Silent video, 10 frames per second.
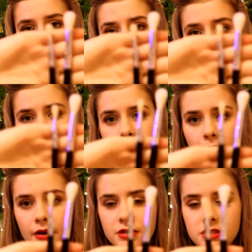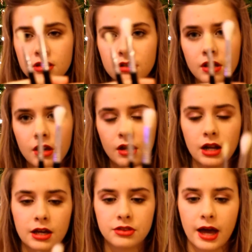the size comparison
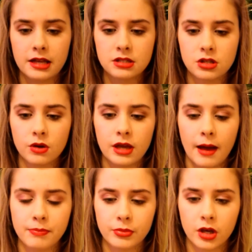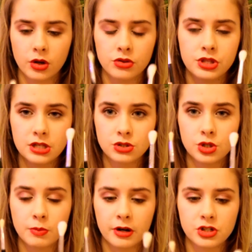like that. So yeah, I got these
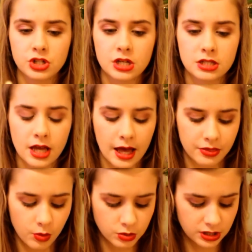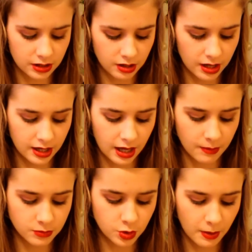two brushes, and altogether it
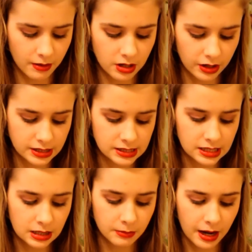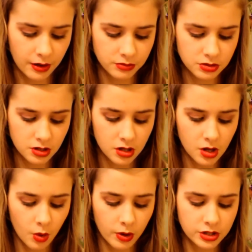came to about £19,
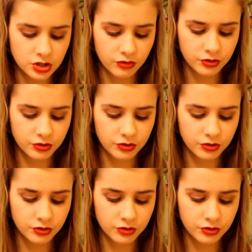which